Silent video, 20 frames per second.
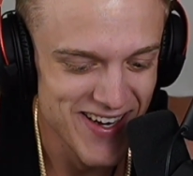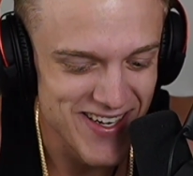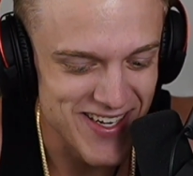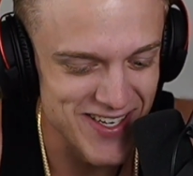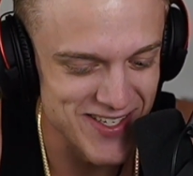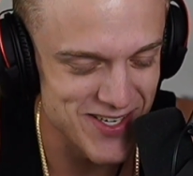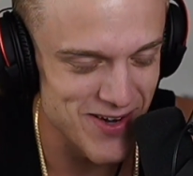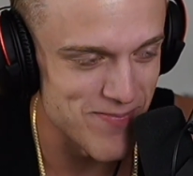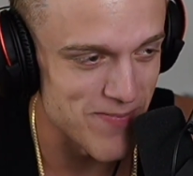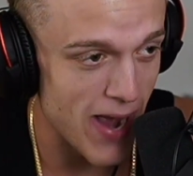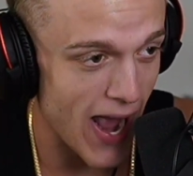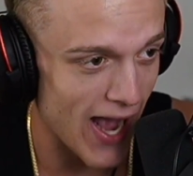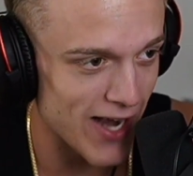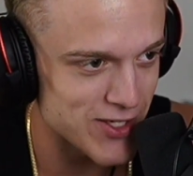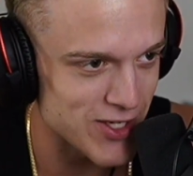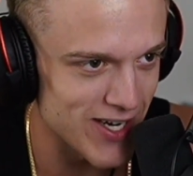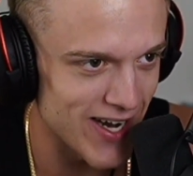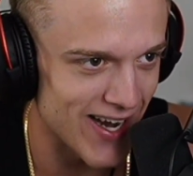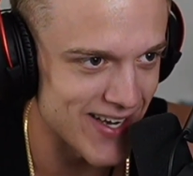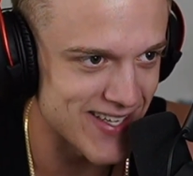because uh,
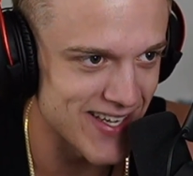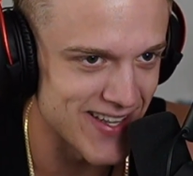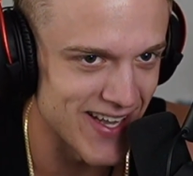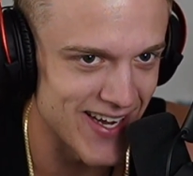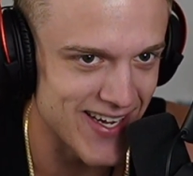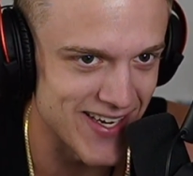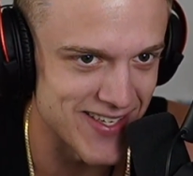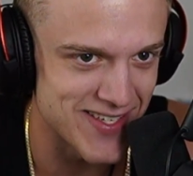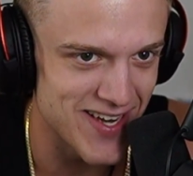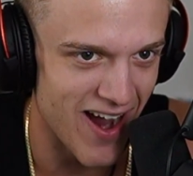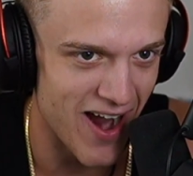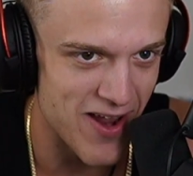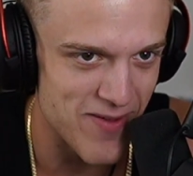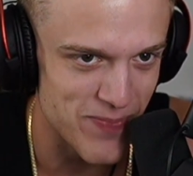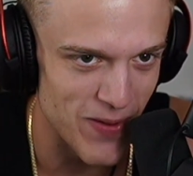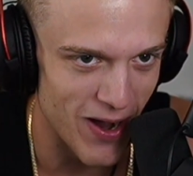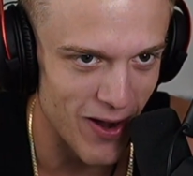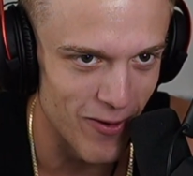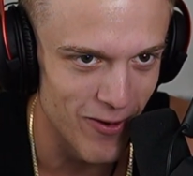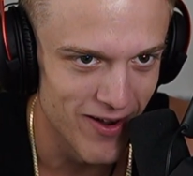imagine I did like a
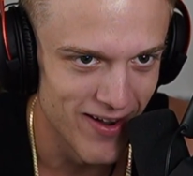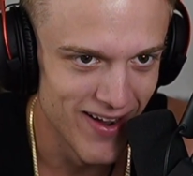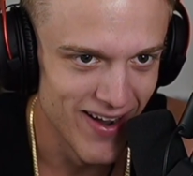typo,